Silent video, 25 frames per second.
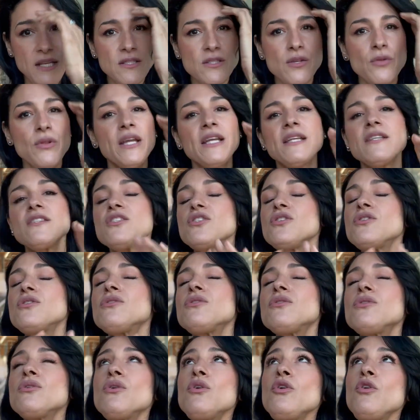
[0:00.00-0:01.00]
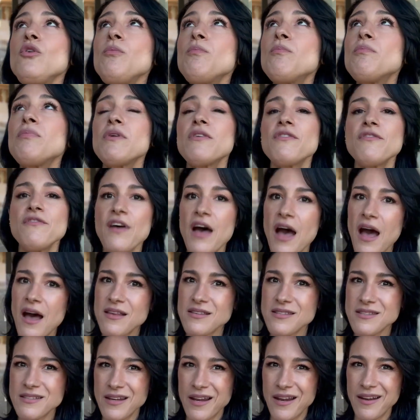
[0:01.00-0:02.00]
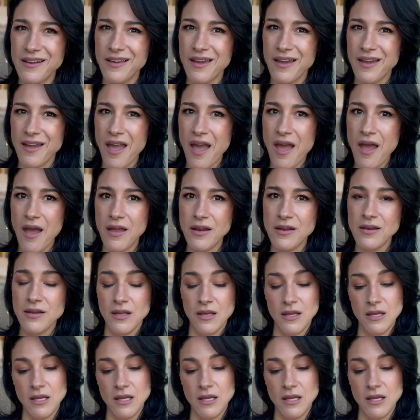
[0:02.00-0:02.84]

So like, it's super fascinating, again,